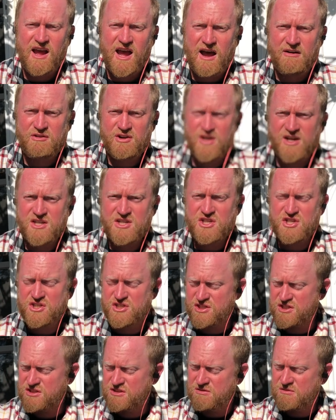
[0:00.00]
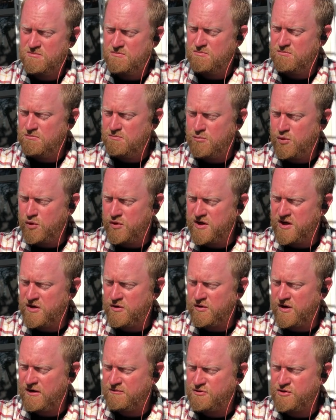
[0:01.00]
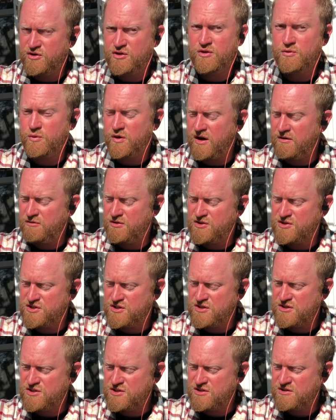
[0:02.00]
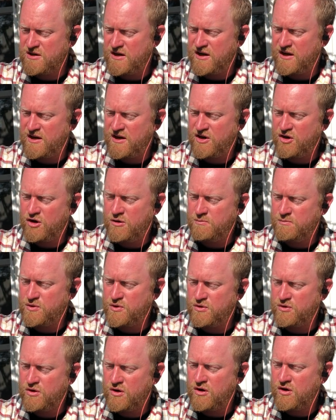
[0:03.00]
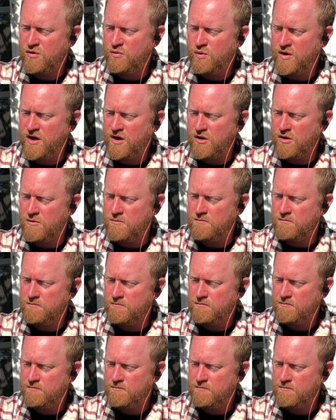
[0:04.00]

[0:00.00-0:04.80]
Have a nice morning or afternoon or whatever this is, and I hope you're all well.